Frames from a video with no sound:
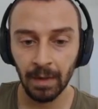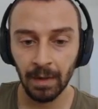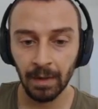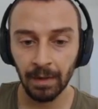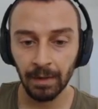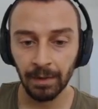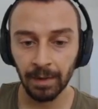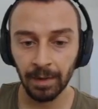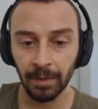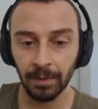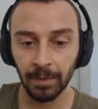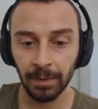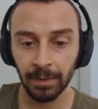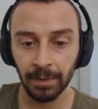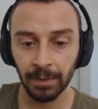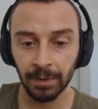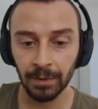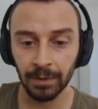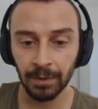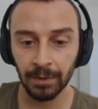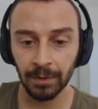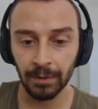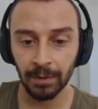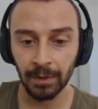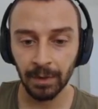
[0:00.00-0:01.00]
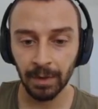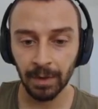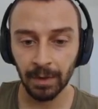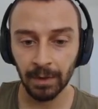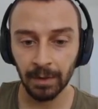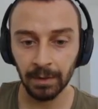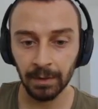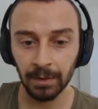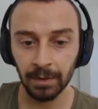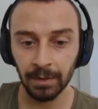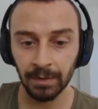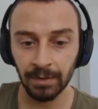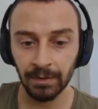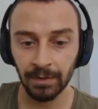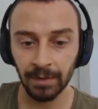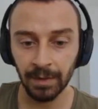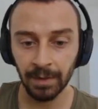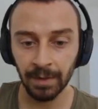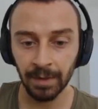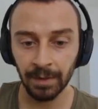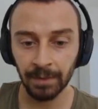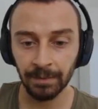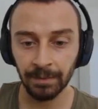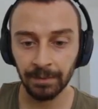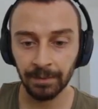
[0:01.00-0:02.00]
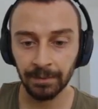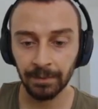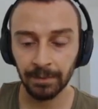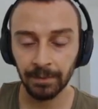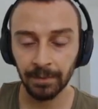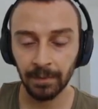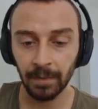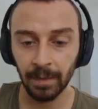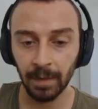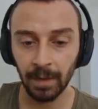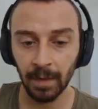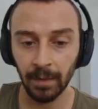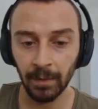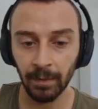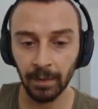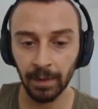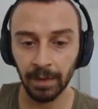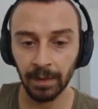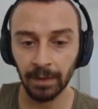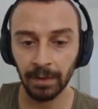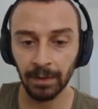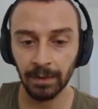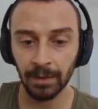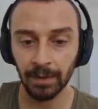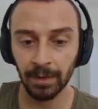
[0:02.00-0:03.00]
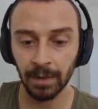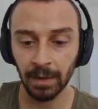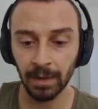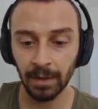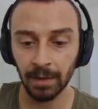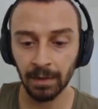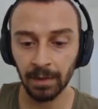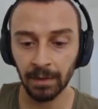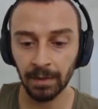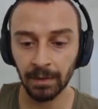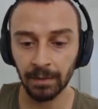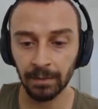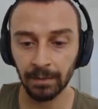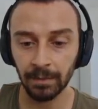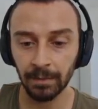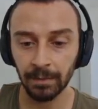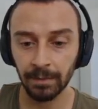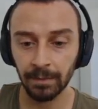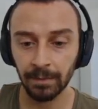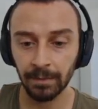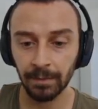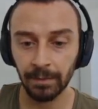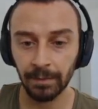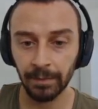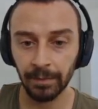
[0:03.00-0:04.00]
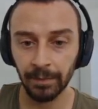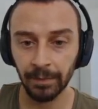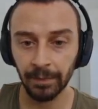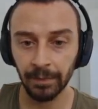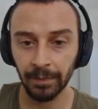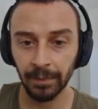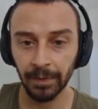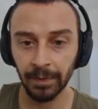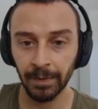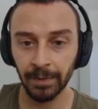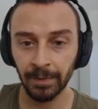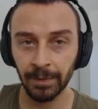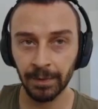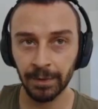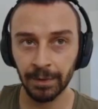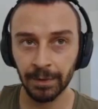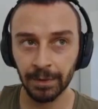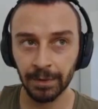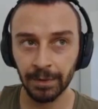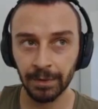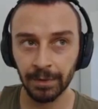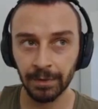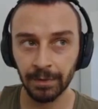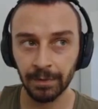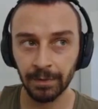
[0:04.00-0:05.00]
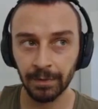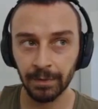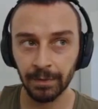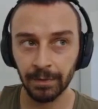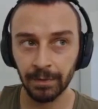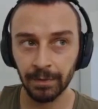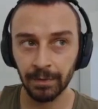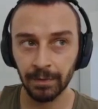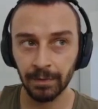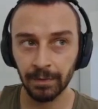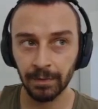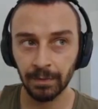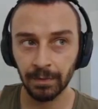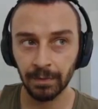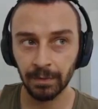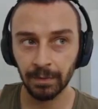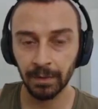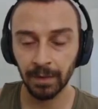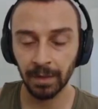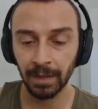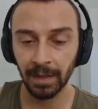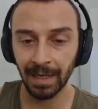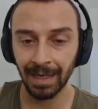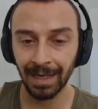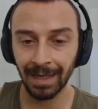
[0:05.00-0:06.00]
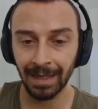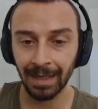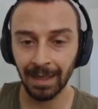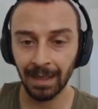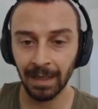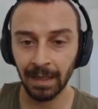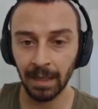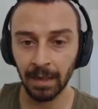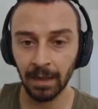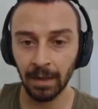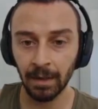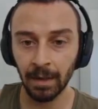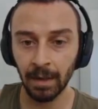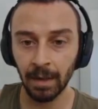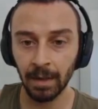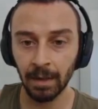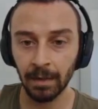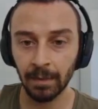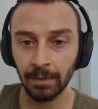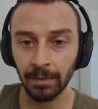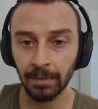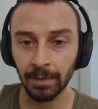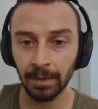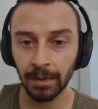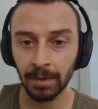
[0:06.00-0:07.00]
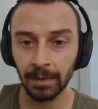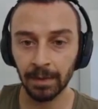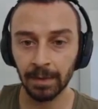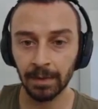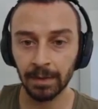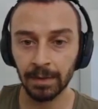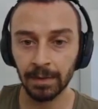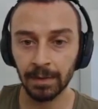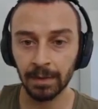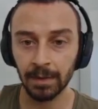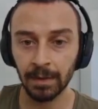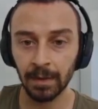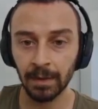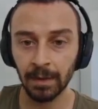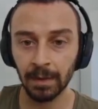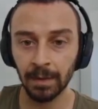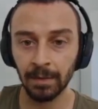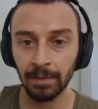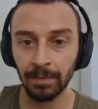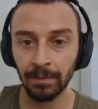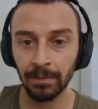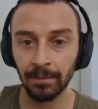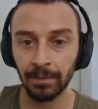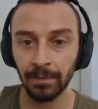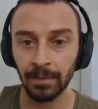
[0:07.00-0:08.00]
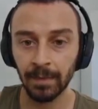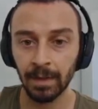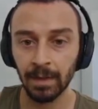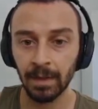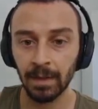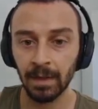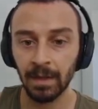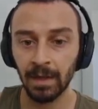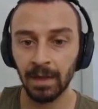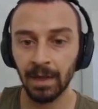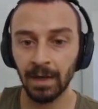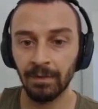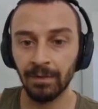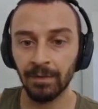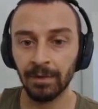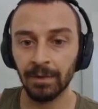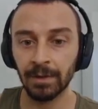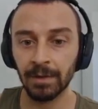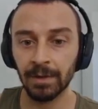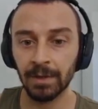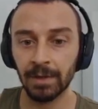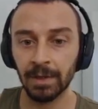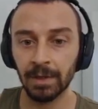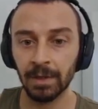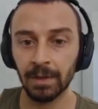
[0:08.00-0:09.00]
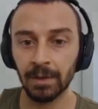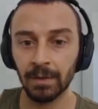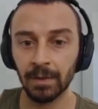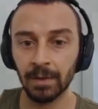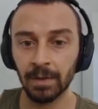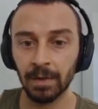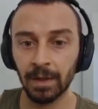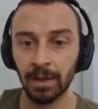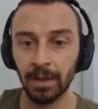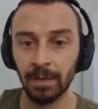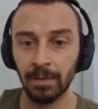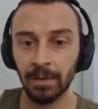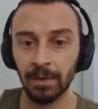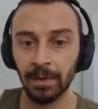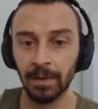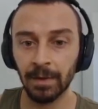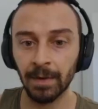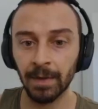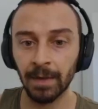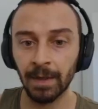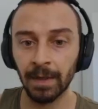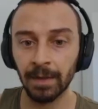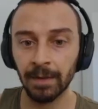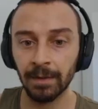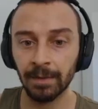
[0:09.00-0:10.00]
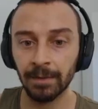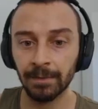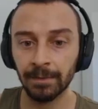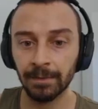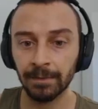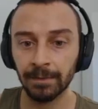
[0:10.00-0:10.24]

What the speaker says: I think building Jewel Gauntlet is fine. We can use that on pretty much like any carry because everything scales with AP right now.